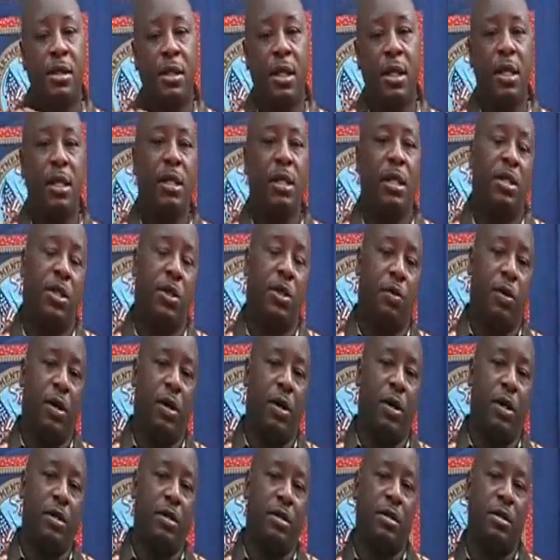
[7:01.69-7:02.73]
send it
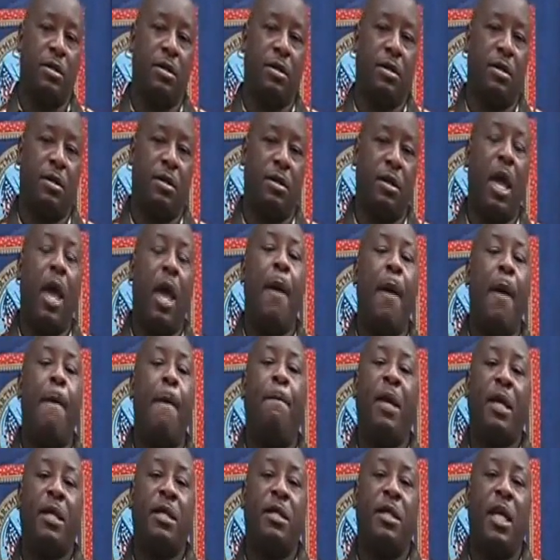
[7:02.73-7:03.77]
to us
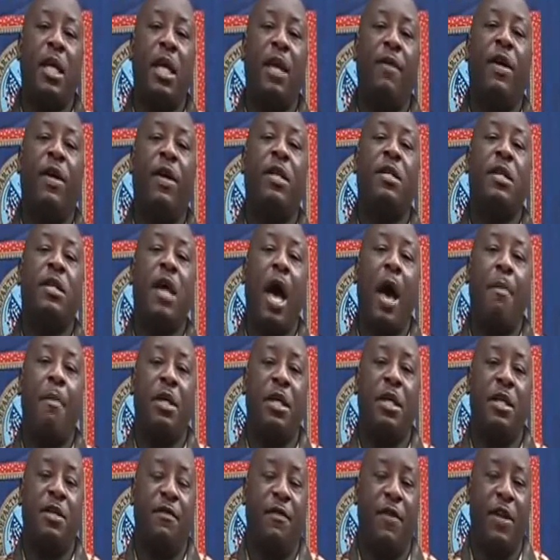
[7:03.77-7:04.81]
at
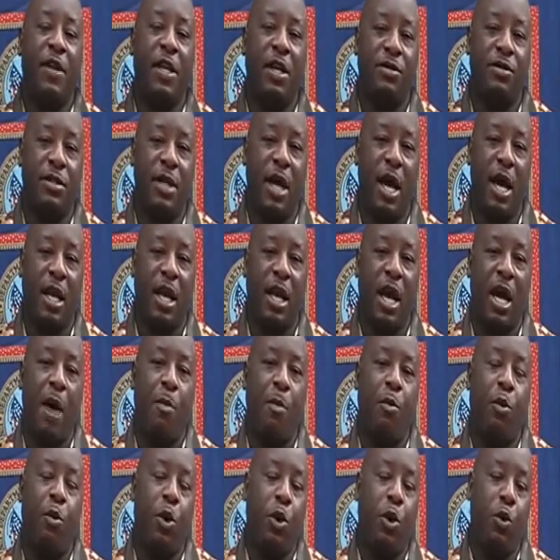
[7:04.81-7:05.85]

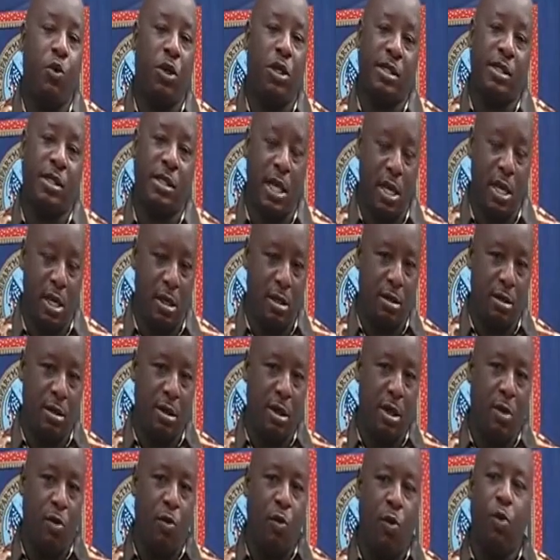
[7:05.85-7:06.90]
bigsteve@topnichevideos.com. We want to see it.
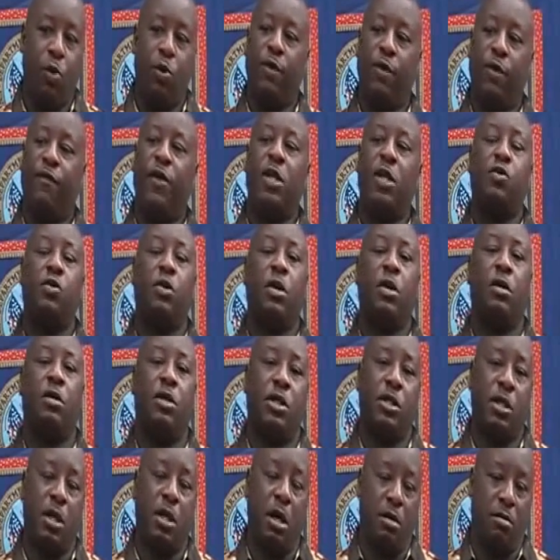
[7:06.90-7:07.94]
We want to feature it
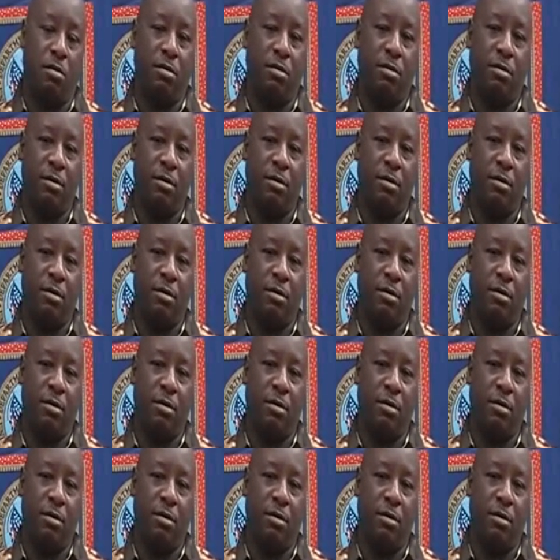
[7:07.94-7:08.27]
on the show.